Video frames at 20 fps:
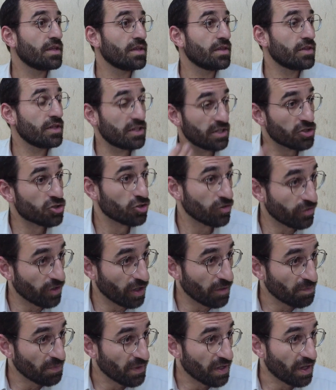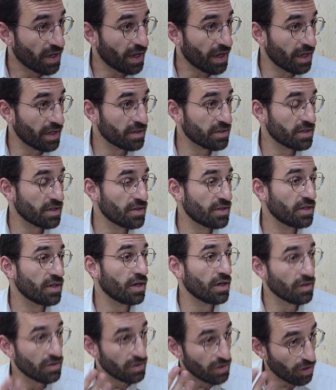They did tshuva and they
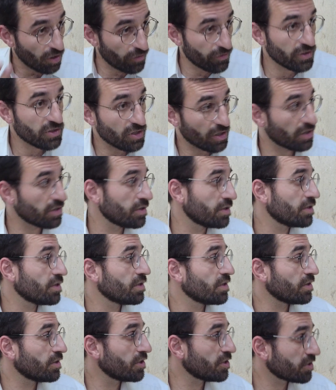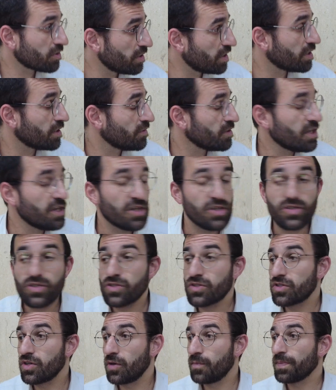overturned the decree.
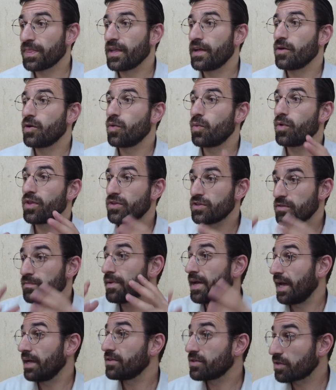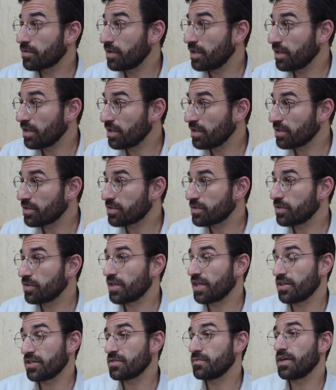So when there's a bad decree, so
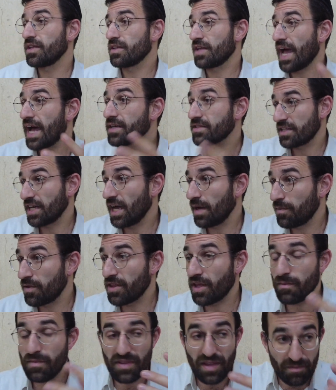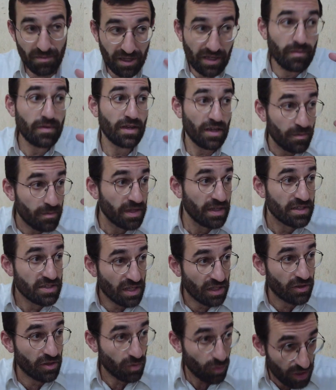that doesn't mean it has to happen. That means
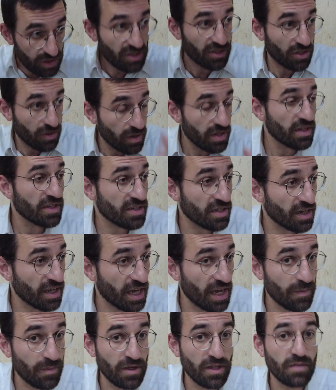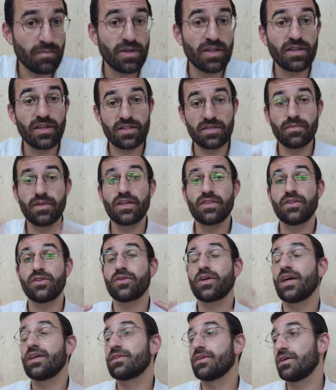that there was a decree that's going to happen, but it doesn't mean that you
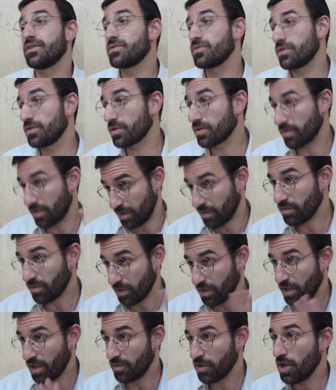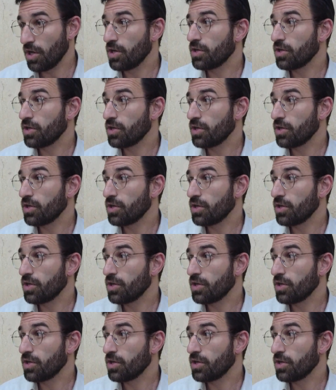can't undo the decree. Okay?